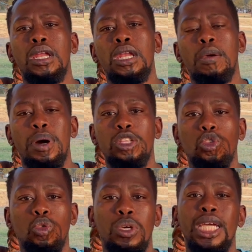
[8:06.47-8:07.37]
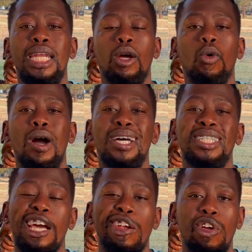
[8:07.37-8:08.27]
Number two, it requires
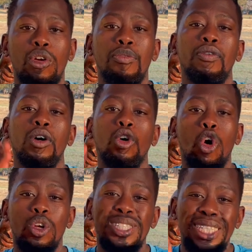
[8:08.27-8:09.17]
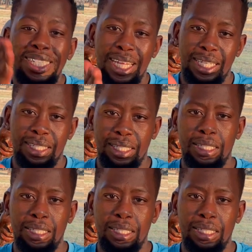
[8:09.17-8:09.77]
a lot of consistency.